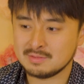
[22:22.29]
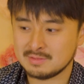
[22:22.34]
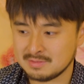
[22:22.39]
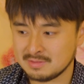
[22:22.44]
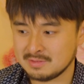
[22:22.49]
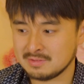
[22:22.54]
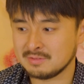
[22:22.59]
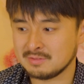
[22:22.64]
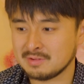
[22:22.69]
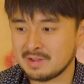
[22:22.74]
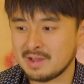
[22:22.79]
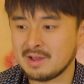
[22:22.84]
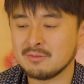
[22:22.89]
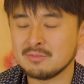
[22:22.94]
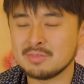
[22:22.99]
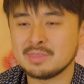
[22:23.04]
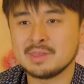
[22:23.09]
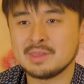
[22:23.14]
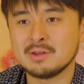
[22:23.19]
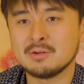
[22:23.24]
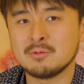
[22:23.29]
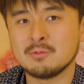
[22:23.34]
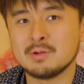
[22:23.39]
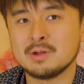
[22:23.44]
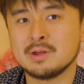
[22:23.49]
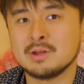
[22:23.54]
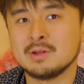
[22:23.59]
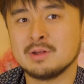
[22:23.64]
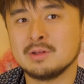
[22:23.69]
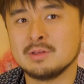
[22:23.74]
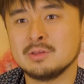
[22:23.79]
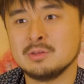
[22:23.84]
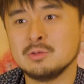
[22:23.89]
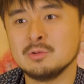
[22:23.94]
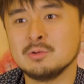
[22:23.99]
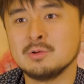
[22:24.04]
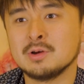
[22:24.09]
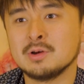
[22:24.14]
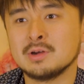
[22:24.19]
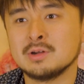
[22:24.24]
you know, out there where
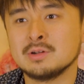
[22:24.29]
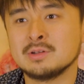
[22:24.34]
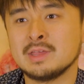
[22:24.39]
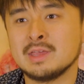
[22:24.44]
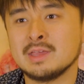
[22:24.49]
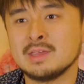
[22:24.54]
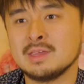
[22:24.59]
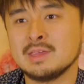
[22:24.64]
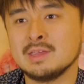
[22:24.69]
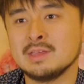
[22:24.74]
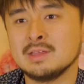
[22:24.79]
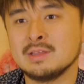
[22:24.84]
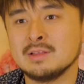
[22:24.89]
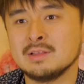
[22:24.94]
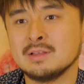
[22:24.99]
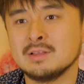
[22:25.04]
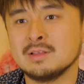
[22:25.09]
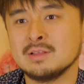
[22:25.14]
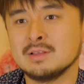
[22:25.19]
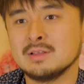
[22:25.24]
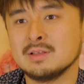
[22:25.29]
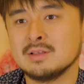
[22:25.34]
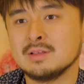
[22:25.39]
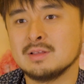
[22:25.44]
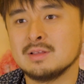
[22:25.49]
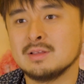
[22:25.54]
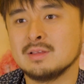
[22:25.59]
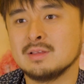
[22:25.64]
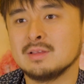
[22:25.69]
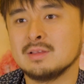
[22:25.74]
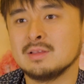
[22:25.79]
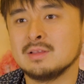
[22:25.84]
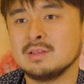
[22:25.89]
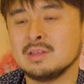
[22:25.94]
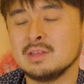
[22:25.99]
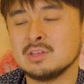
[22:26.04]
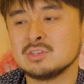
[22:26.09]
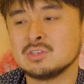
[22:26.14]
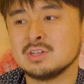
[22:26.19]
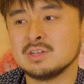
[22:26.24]
you are taking
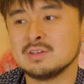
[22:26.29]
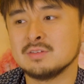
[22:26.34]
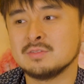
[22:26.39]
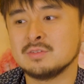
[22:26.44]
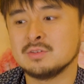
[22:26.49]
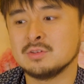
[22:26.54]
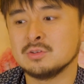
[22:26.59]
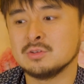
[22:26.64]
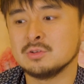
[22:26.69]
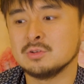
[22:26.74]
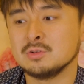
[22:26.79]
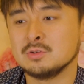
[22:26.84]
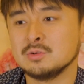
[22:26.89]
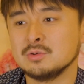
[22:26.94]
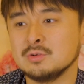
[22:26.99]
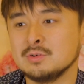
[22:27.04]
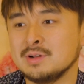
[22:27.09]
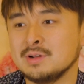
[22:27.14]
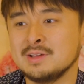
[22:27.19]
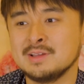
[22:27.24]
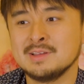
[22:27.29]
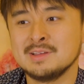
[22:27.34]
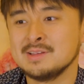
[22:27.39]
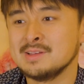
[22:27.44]
initiative to